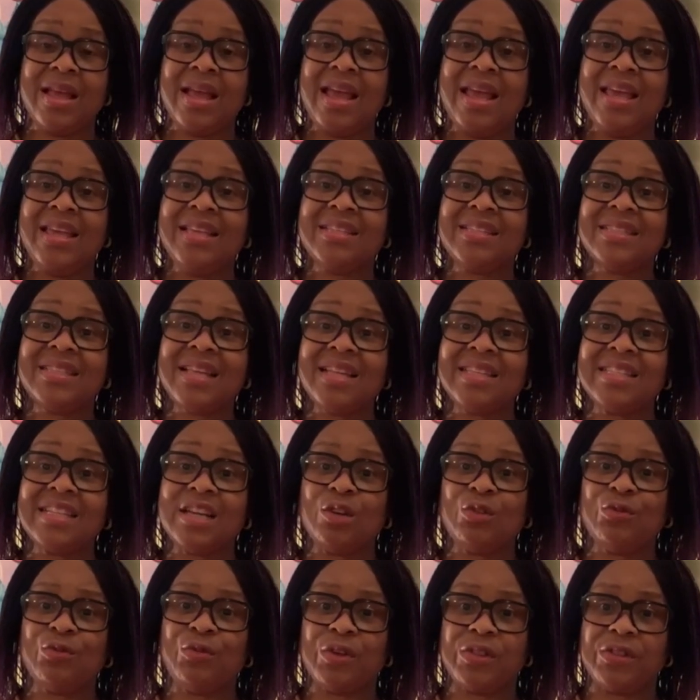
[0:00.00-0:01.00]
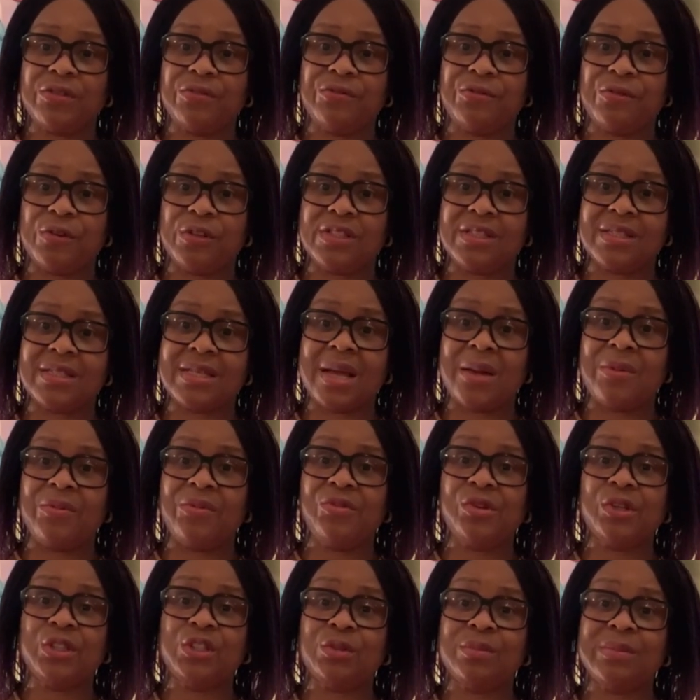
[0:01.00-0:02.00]
It set out for the first time
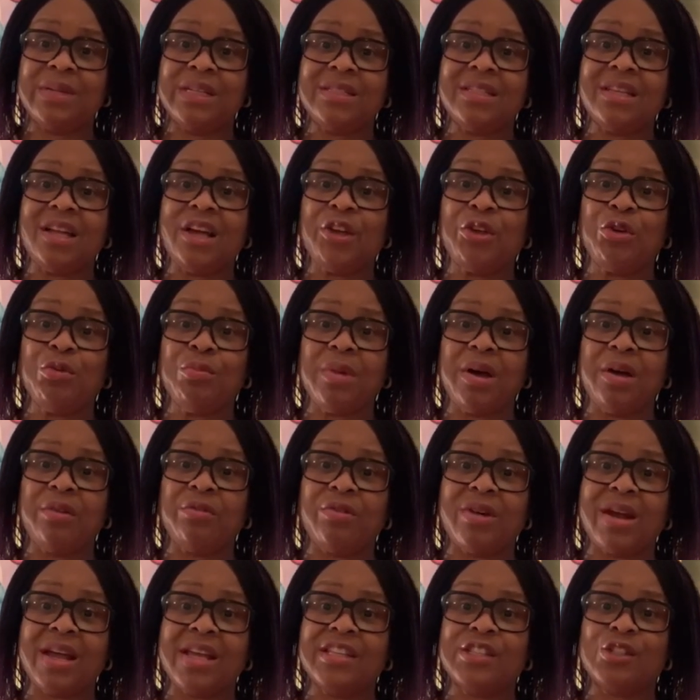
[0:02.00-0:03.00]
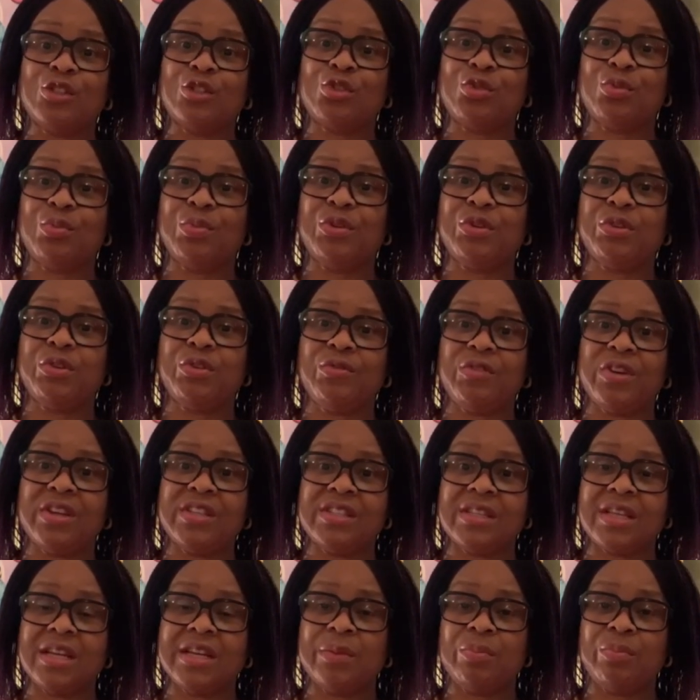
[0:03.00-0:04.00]
fundamental human rights to be
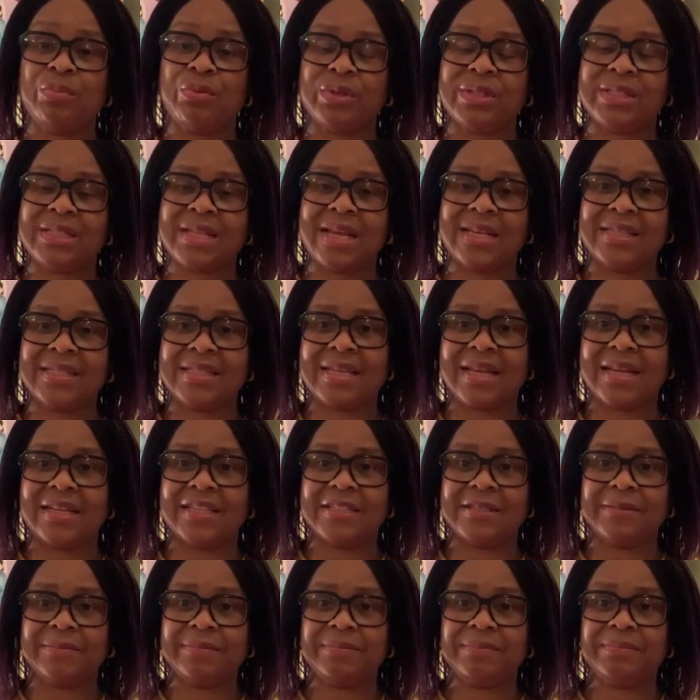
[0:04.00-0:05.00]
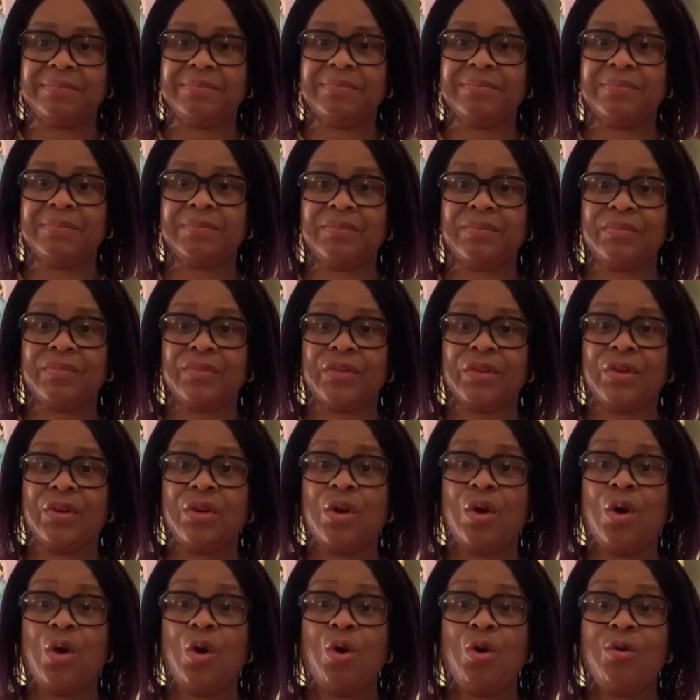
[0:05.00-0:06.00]
universally protected.
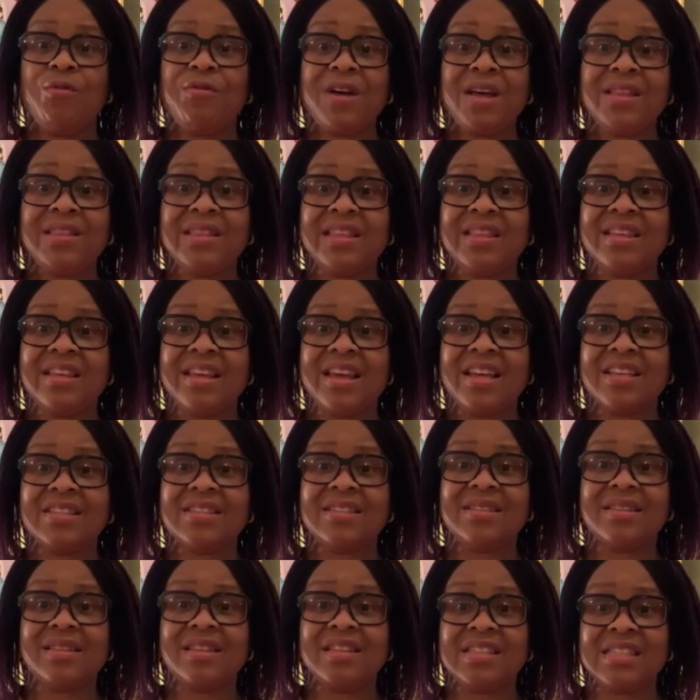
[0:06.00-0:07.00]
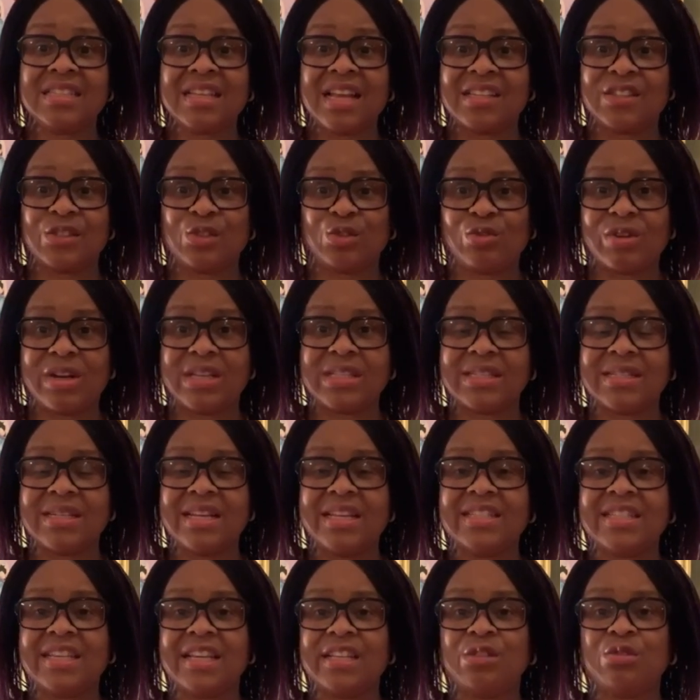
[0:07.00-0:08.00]
Over the years, this has
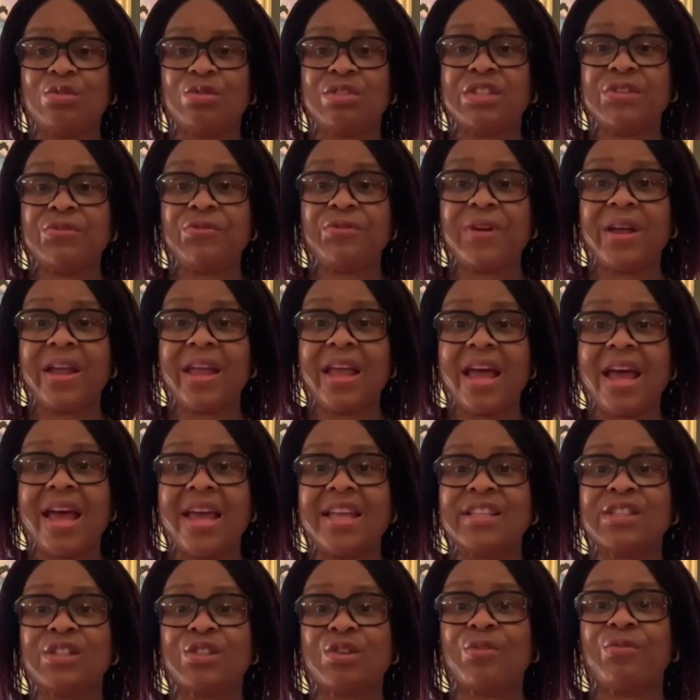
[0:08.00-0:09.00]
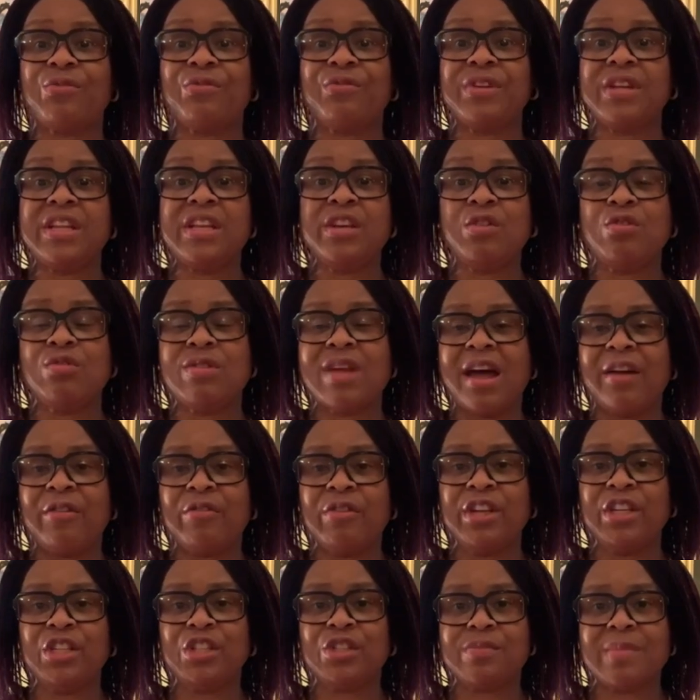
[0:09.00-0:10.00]
translated to different kinds of legal
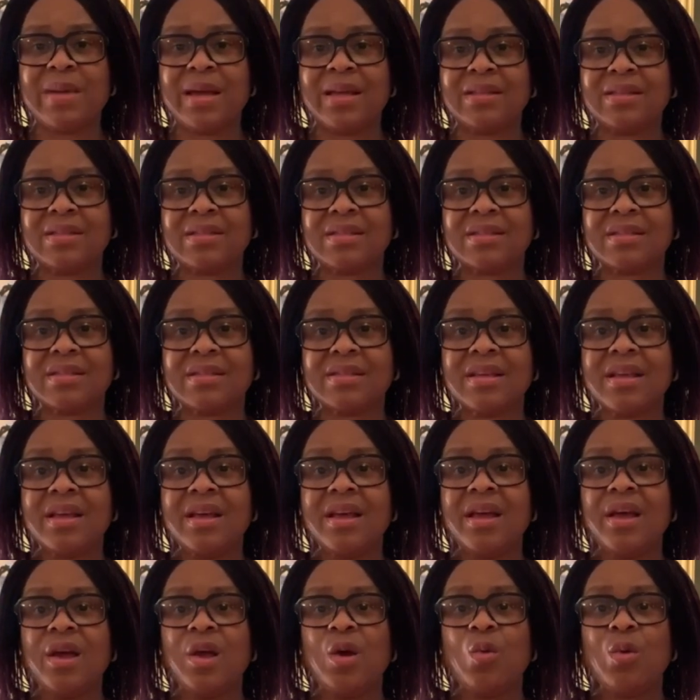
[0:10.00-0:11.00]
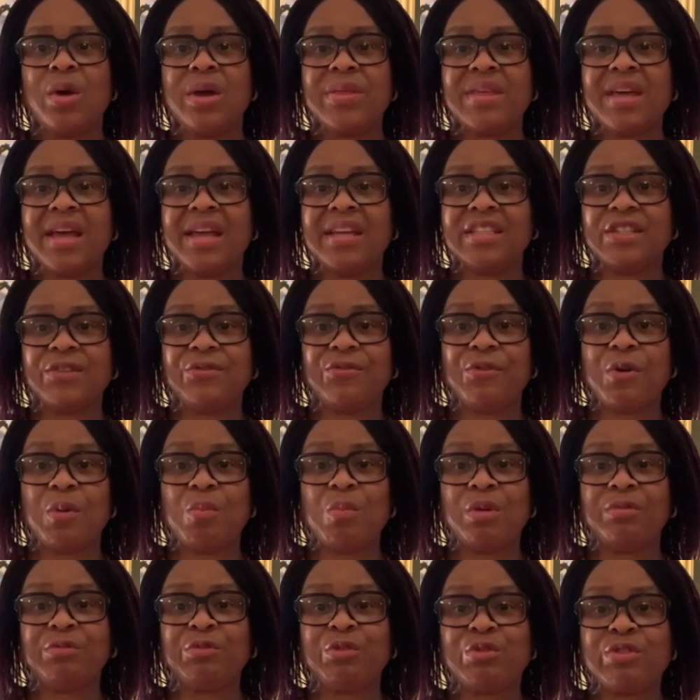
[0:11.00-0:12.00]
arrangements, whether in the
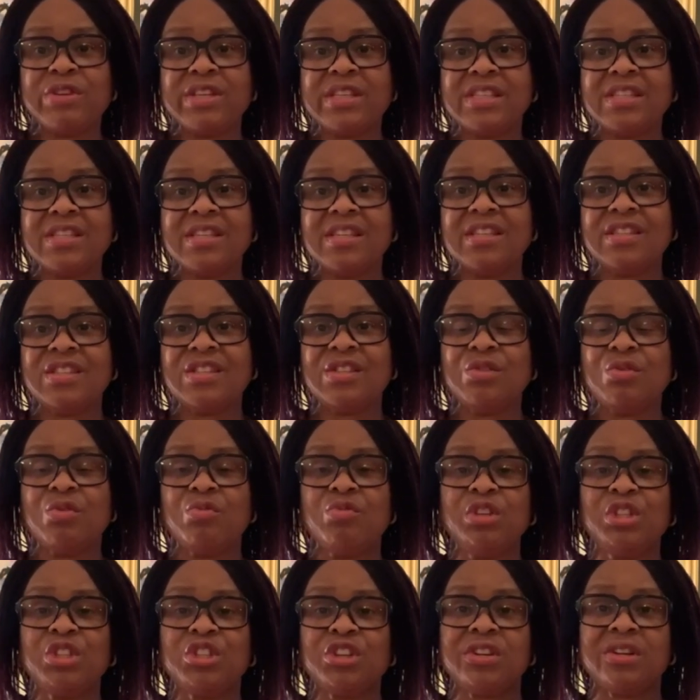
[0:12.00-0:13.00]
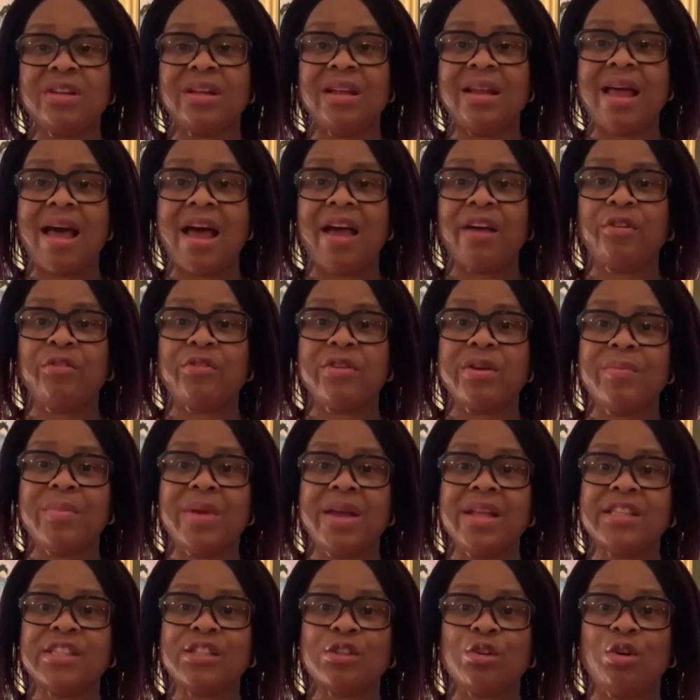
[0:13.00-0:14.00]
form of treaties, regional
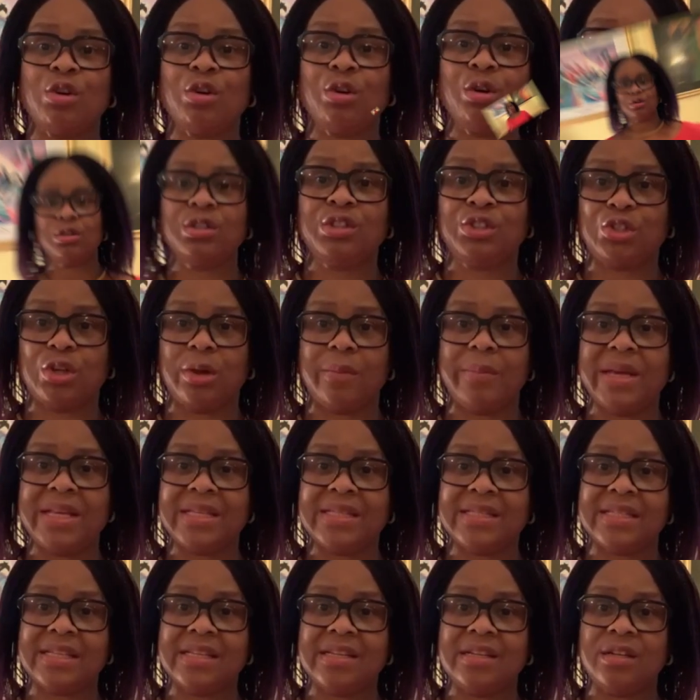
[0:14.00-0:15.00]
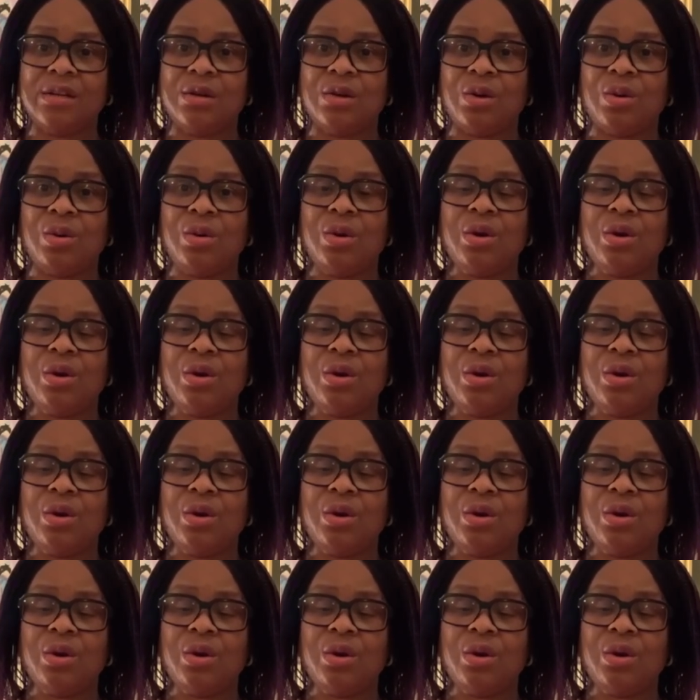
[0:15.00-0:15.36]
agreements, or domestic law,